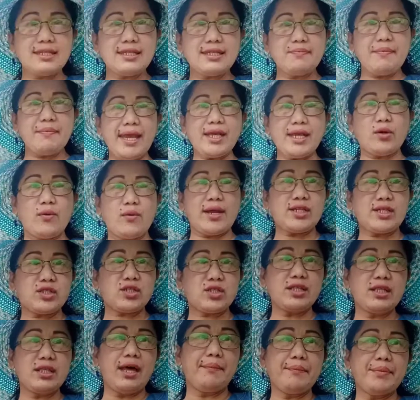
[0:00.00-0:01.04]
My
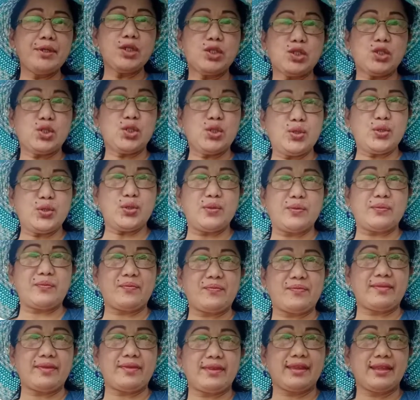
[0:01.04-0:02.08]
question number two.
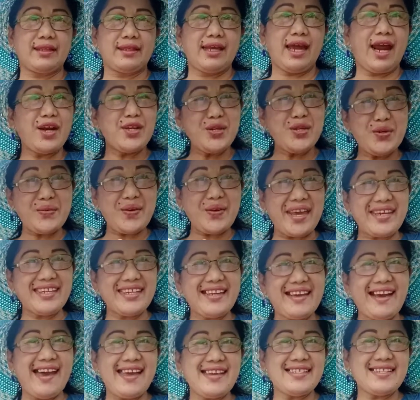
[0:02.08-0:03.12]
Are you
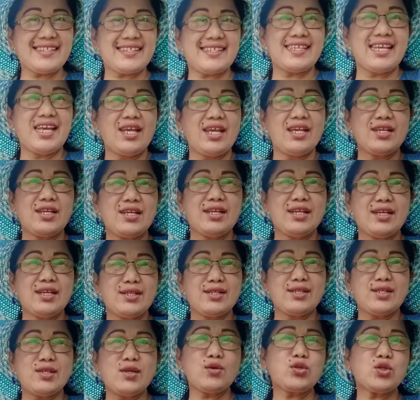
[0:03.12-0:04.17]
ready, guys?
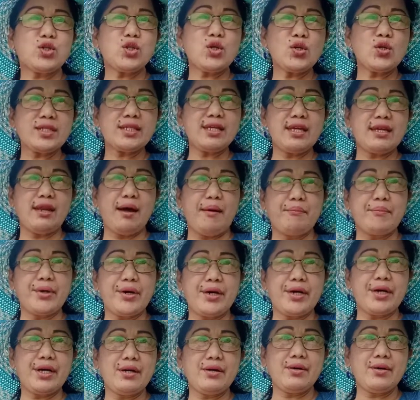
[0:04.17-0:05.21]
So choose a
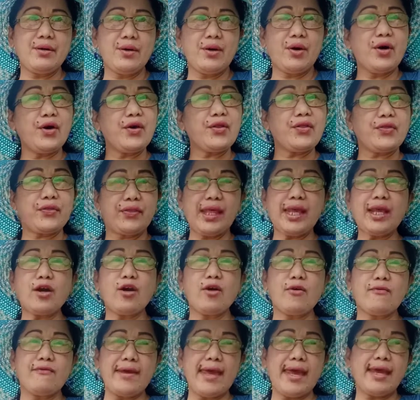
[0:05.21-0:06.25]
number or think
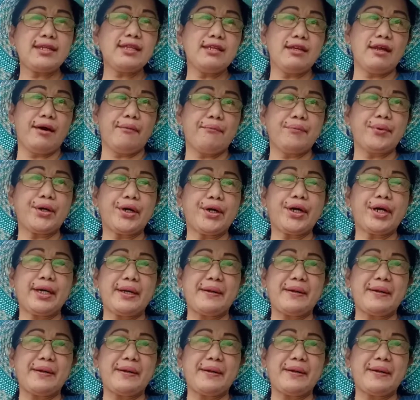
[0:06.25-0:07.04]
of any number.